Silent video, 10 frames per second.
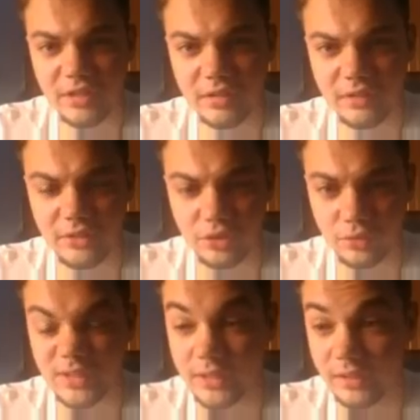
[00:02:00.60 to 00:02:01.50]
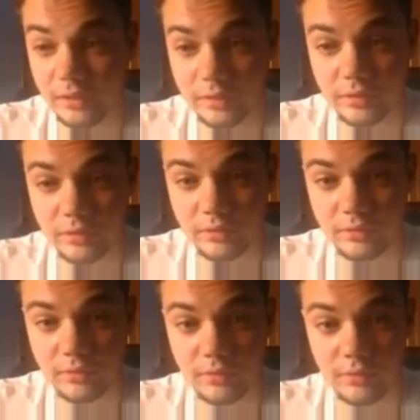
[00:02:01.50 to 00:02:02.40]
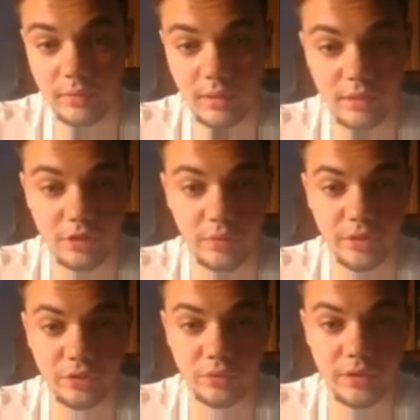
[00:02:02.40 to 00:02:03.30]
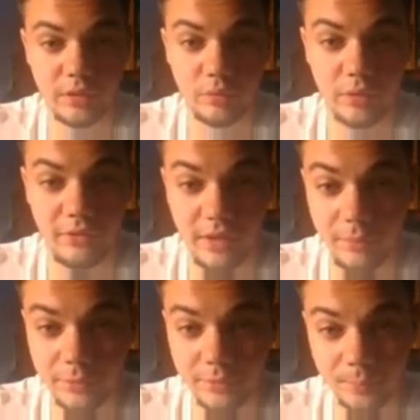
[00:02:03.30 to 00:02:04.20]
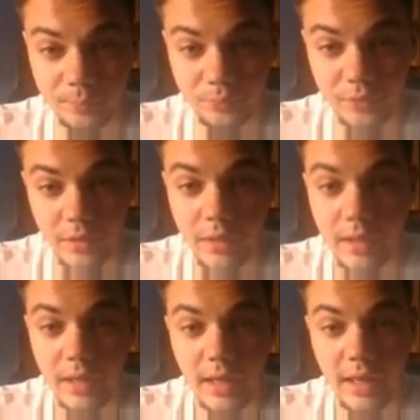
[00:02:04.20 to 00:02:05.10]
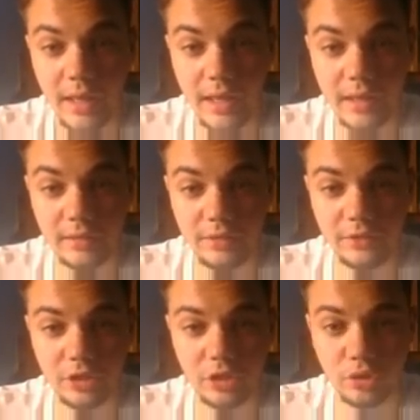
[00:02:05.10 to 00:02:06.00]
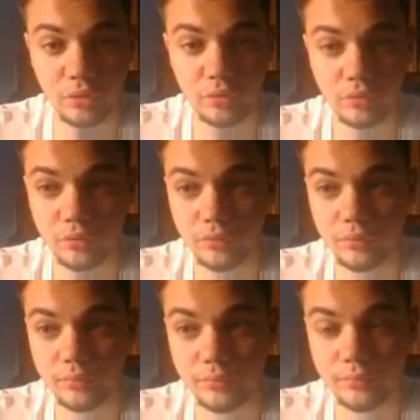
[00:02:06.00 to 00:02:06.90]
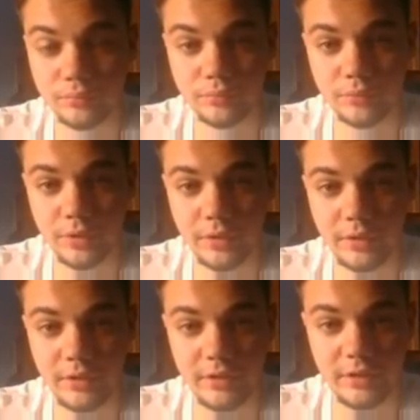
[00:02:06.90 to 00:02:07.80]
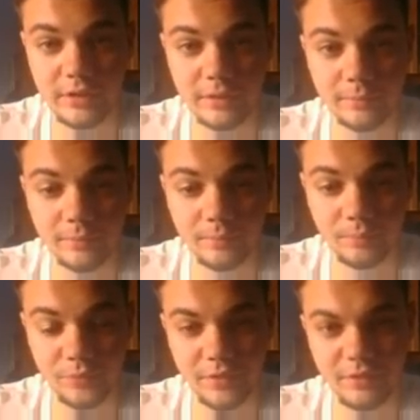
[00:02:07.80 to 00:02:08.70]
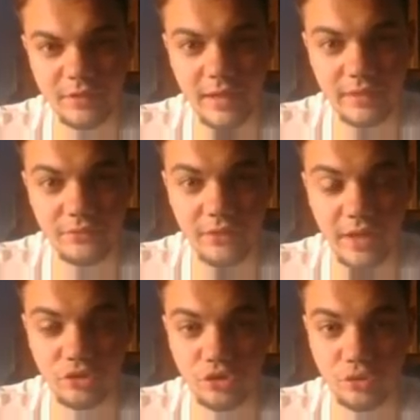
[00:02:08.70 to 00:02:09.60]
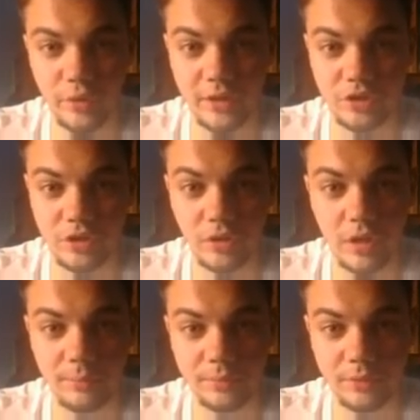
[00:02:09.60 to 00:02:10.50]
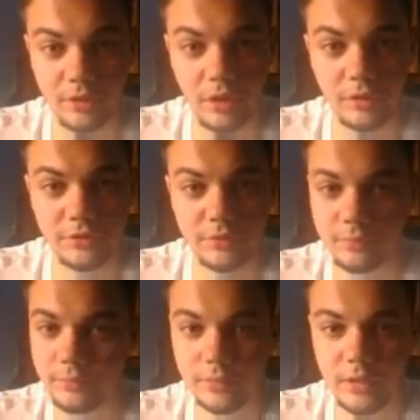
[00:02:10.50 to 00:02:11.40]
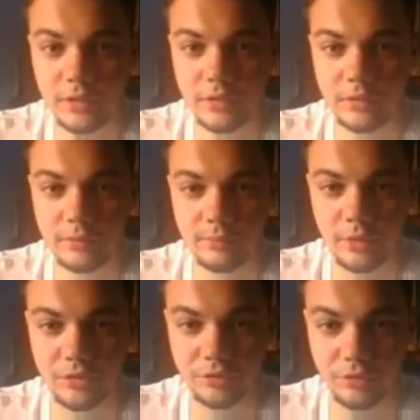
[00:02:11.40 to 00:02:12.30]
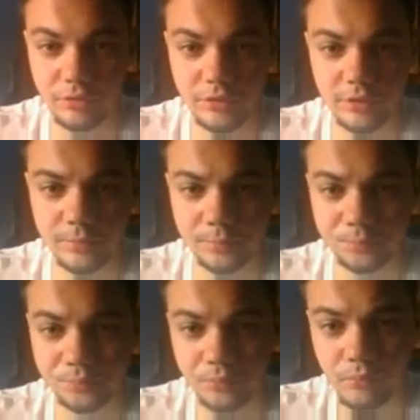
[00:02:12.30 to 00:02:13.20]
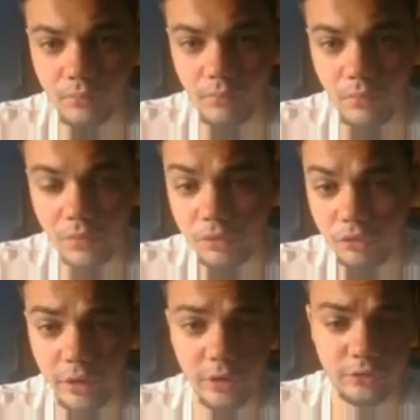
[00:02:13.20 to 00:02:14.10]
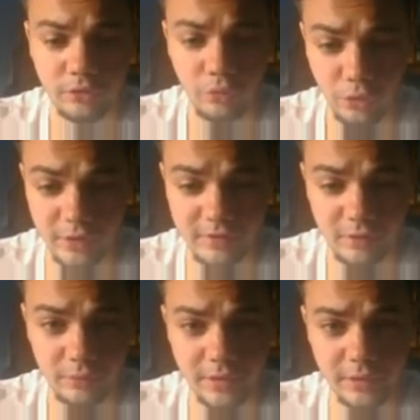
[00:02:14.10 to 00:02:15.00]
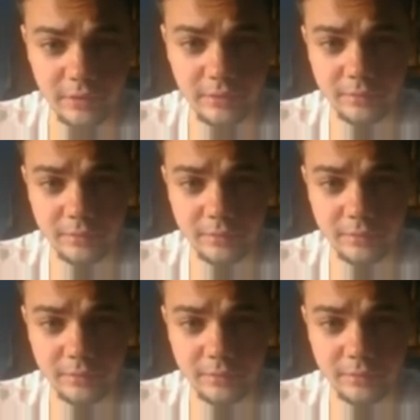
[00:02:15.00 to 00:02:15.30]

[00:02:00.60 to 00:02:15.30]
didn't even use heal, although I don't think it would have helped. And even though here Xin had flash to actually knock up the Lux, he didn't bother to use it. So I got two kills already.